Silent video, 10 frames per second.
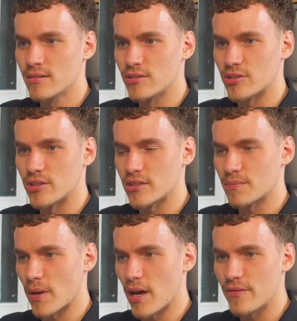to
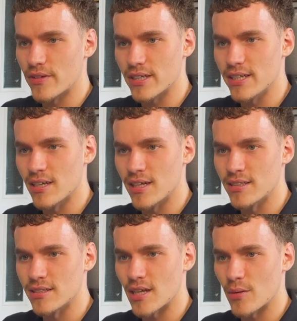just perfectly line
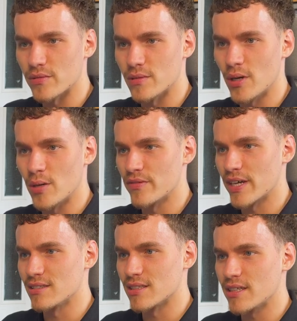this up with the bottom of
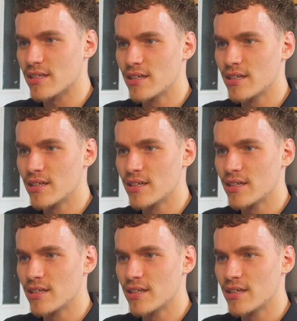anti